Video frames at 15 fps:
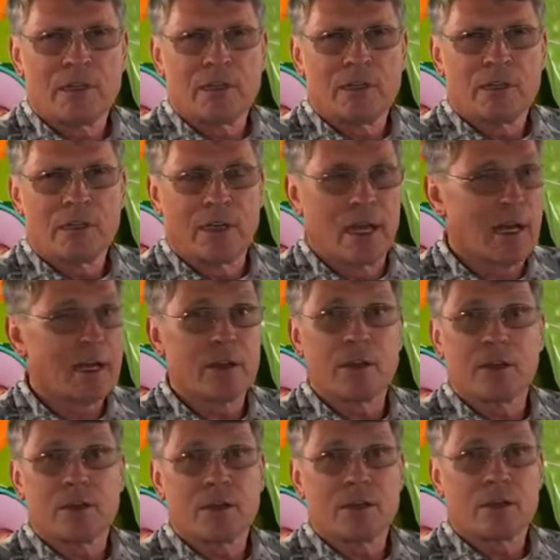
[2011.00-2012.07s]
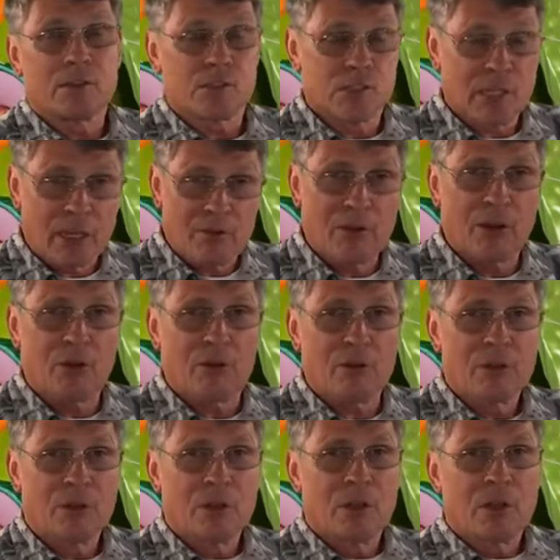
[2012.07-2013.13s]
None. Zero.
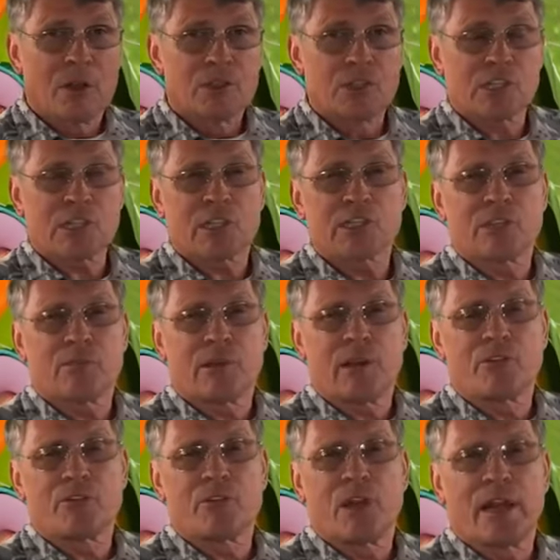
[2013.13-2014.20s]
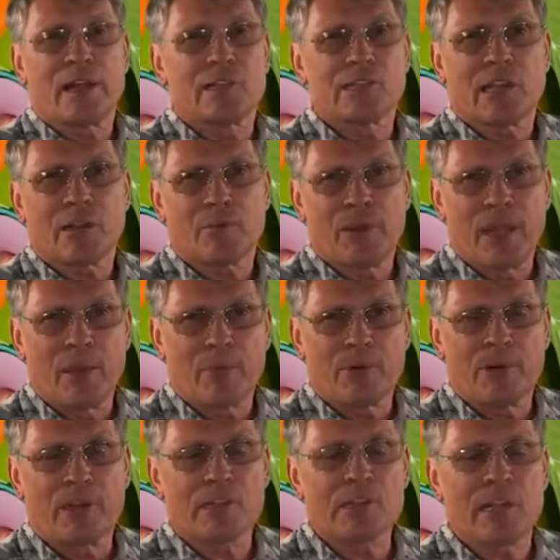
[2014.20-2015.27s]
Just because somebody drew lines on paper,
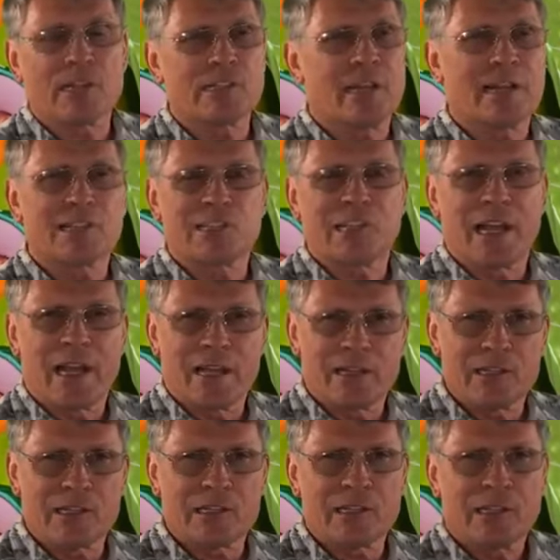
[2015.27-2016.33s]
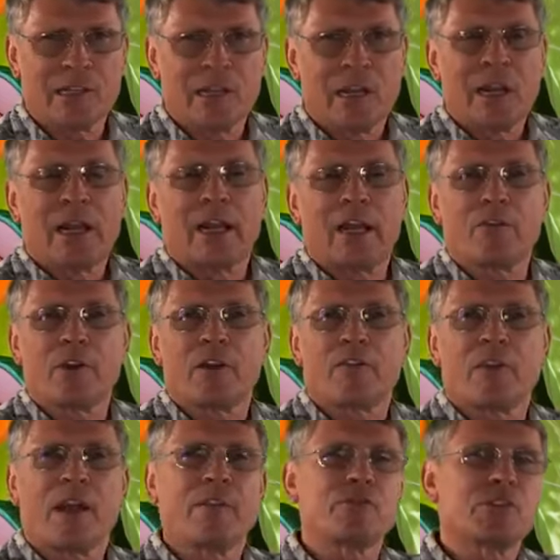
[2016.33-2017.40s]
that's not science. Even if
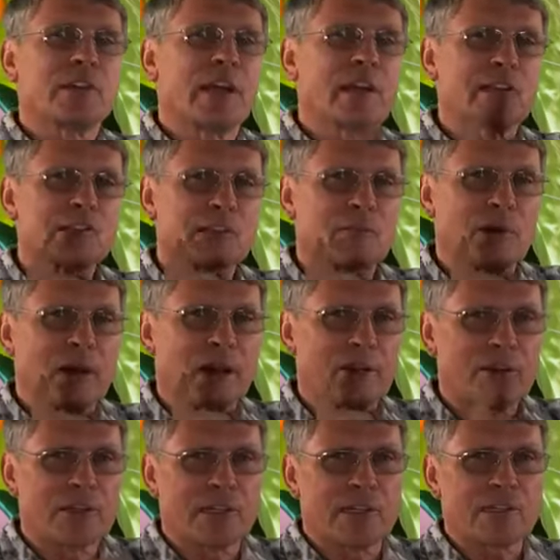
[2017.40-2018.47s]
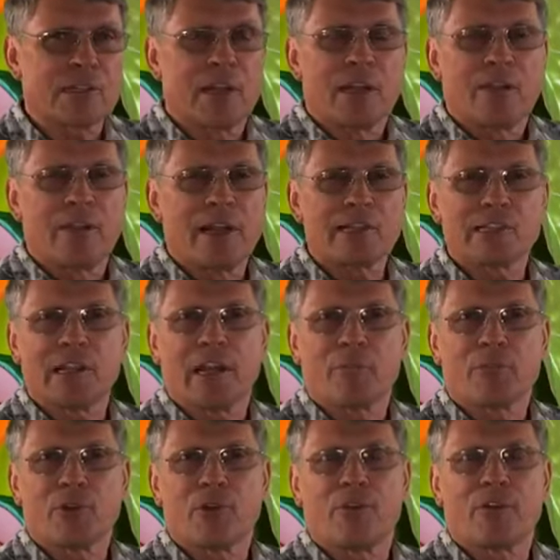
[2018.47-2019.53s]
they have genetic similarities, that's not
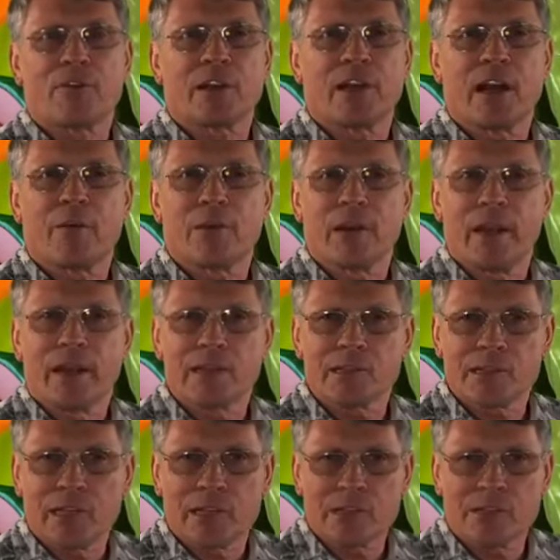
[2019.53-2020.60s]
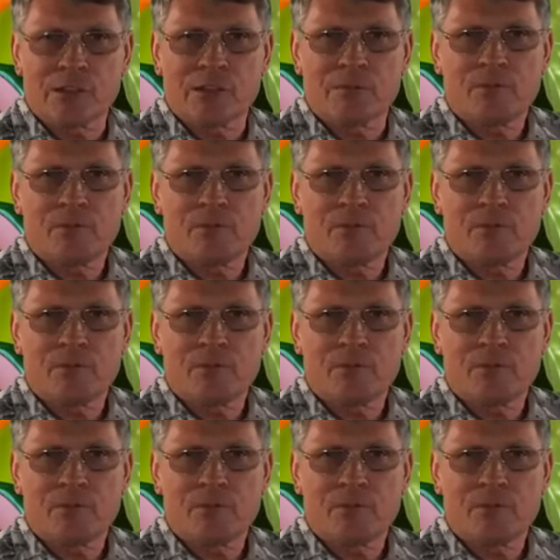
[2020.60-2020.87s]
proof of a common ancestor.